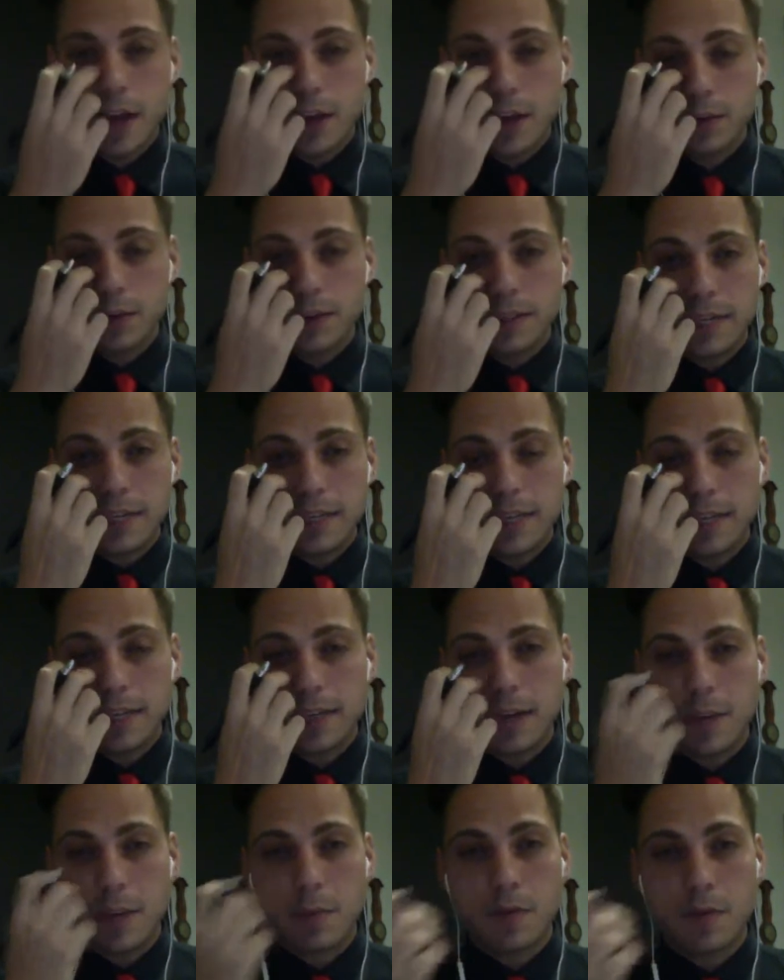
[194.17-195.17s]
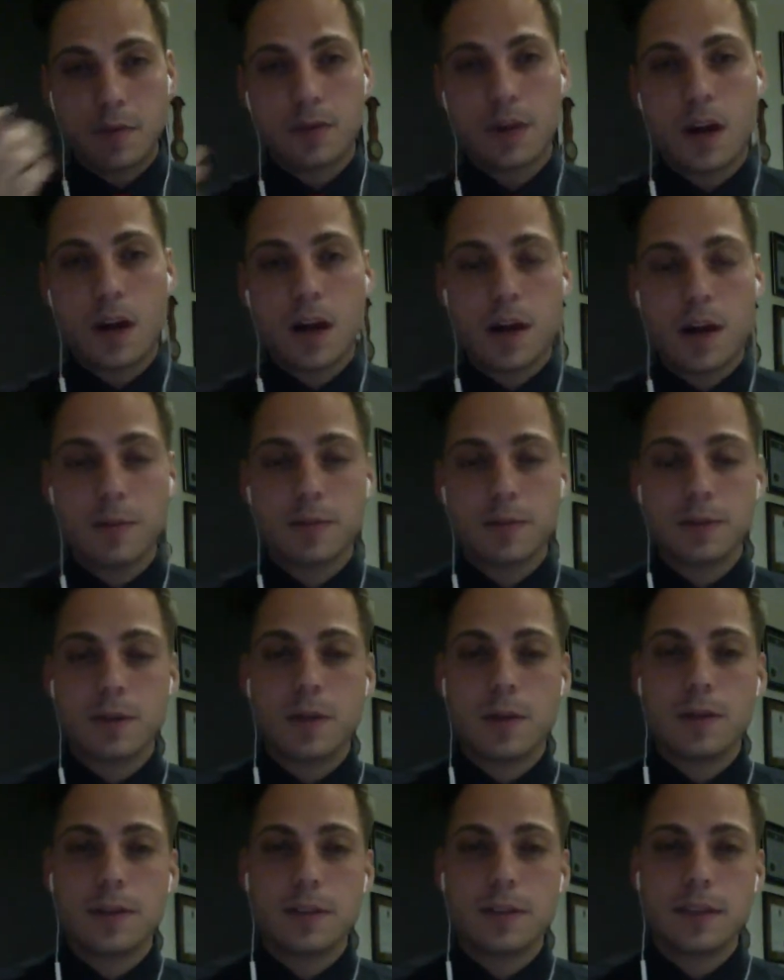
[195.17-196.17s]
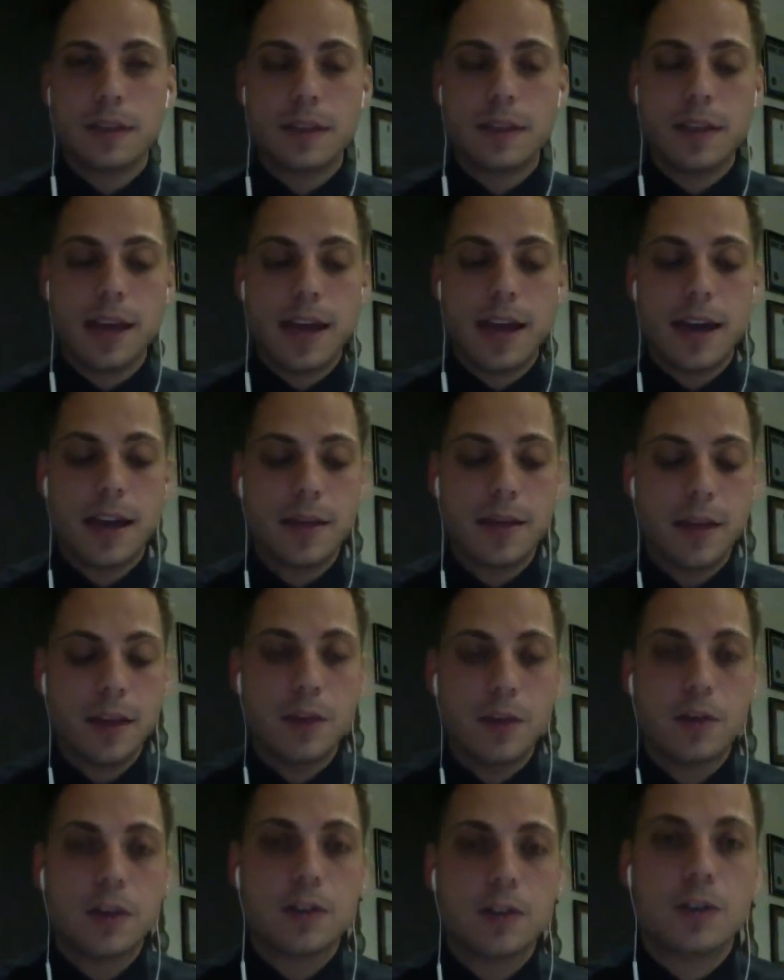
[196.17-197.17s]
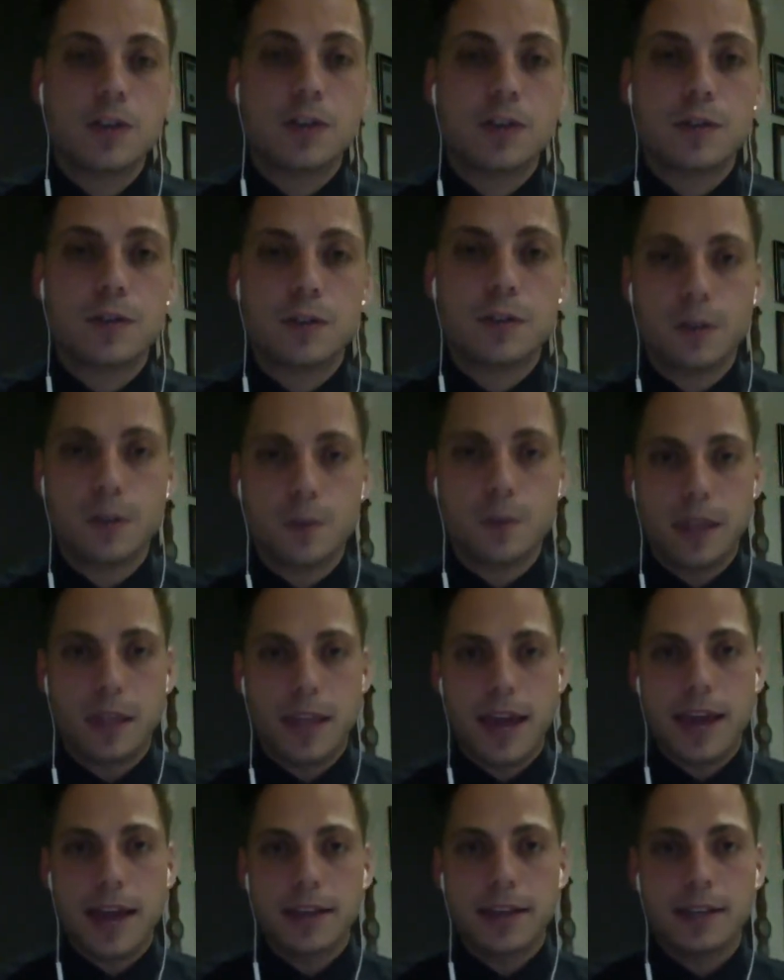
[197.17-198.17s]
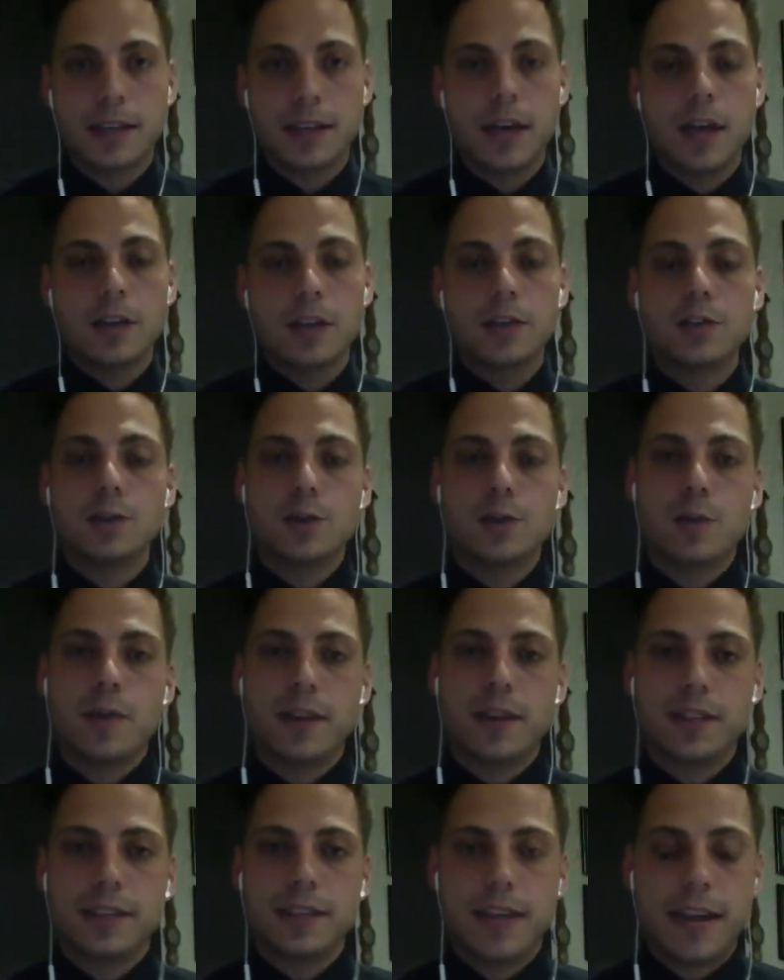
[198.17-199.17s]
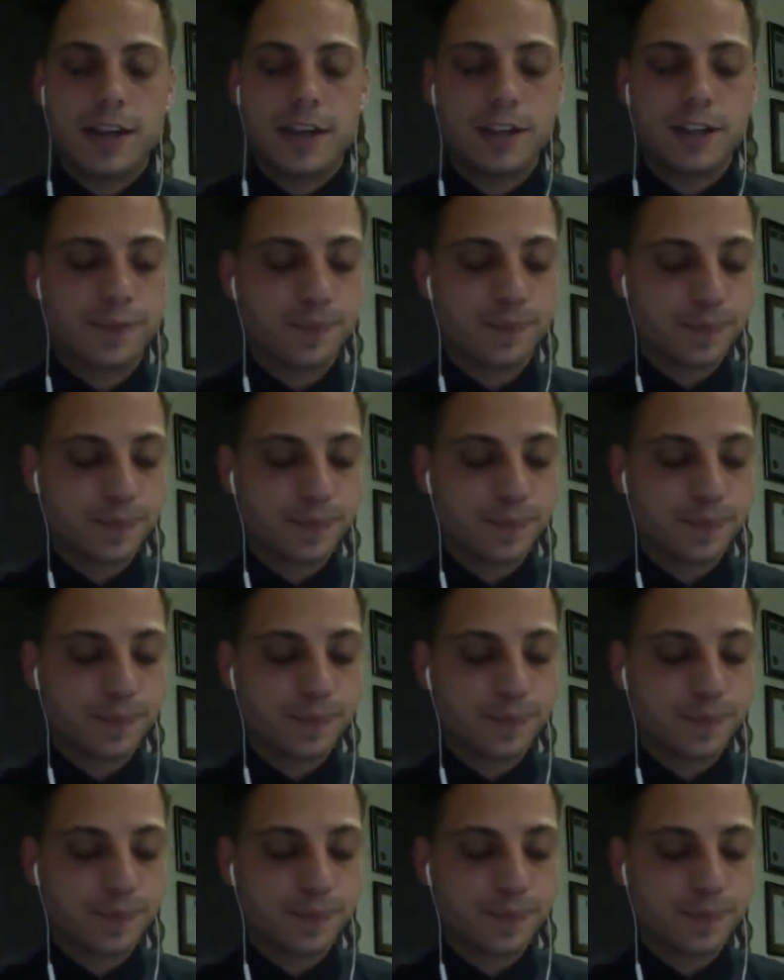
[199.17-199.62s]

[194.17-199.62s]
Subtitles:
you'll see there's a number of time slots there that you can choose to elect to do your presentation.